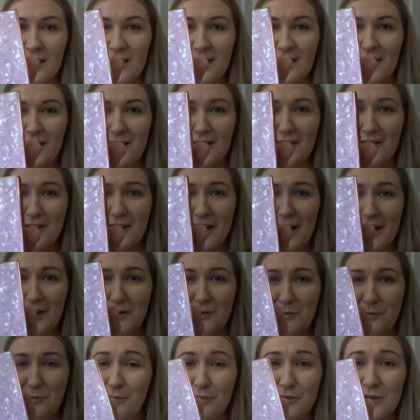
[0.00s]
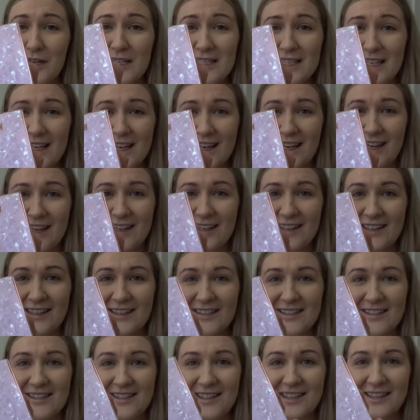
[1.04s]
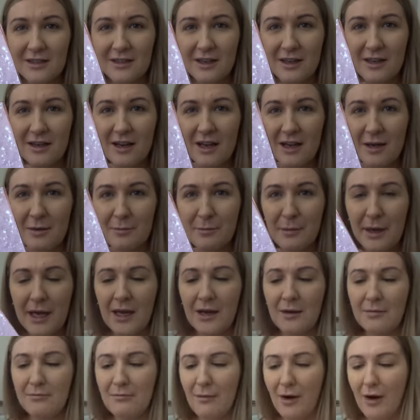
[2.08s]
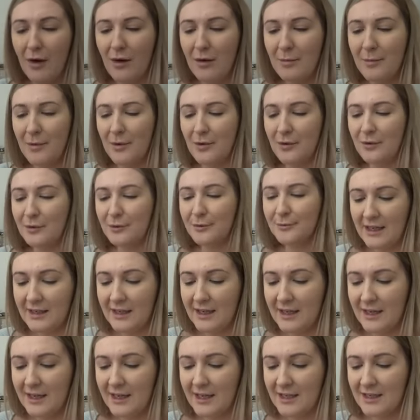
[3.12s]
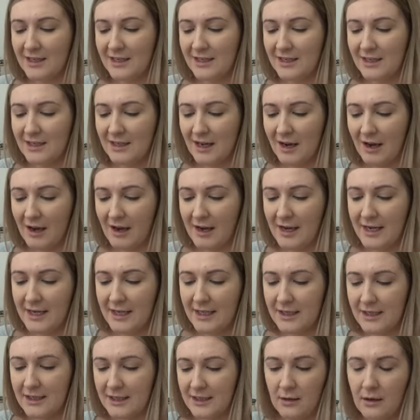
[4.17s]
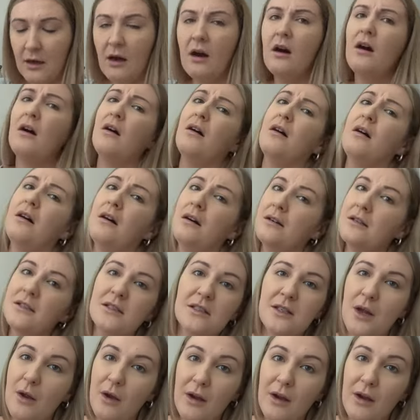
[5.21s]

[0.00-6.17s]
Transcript: Look how pretty it is. Kind of like pink marble. And then inside, oh, so